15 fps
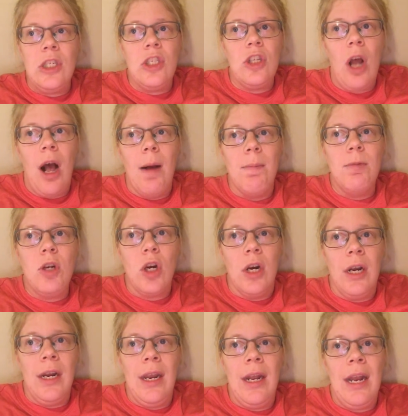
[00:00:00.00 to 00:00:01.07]
to stop
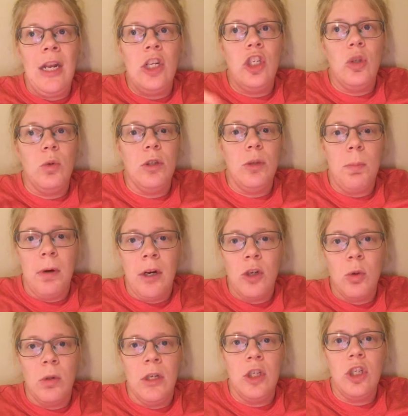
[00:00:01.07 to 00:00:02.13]
turning it into a
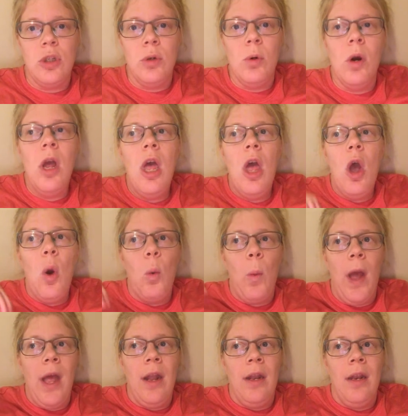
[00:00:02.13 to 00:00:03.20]
spiritual issue
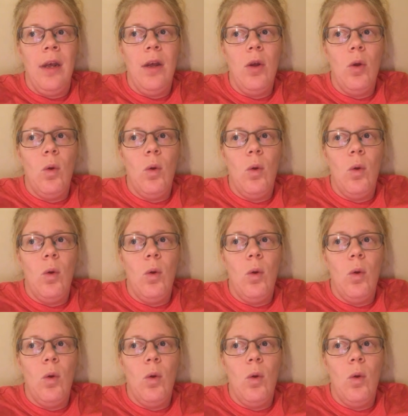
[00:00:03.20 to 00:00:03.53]
when